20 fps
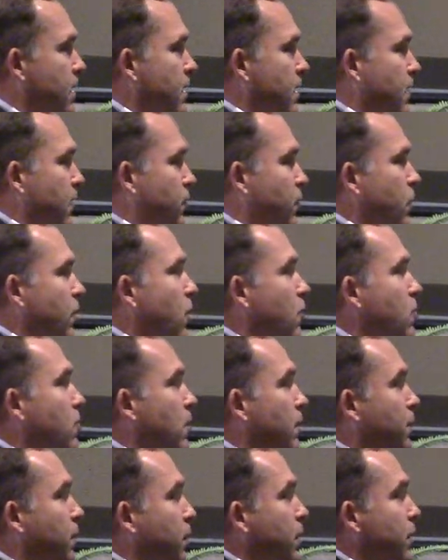If we don't
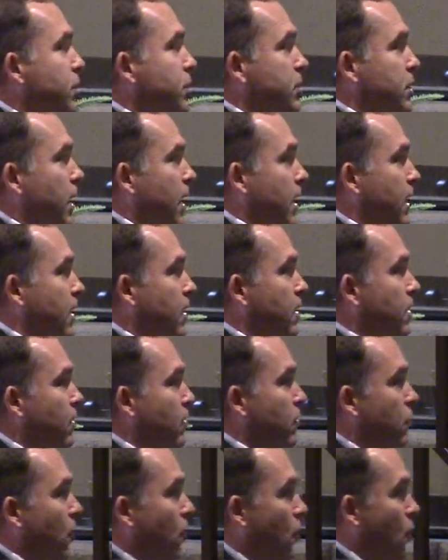appreciate
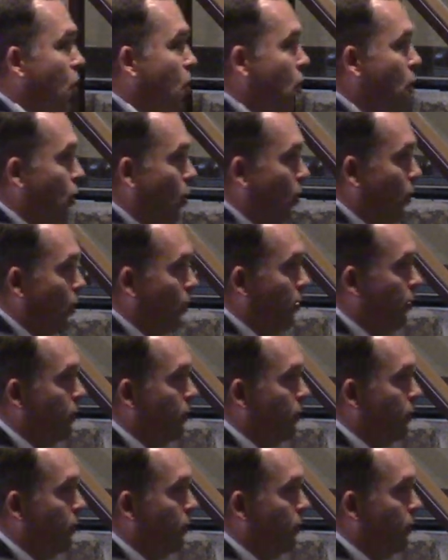the horror,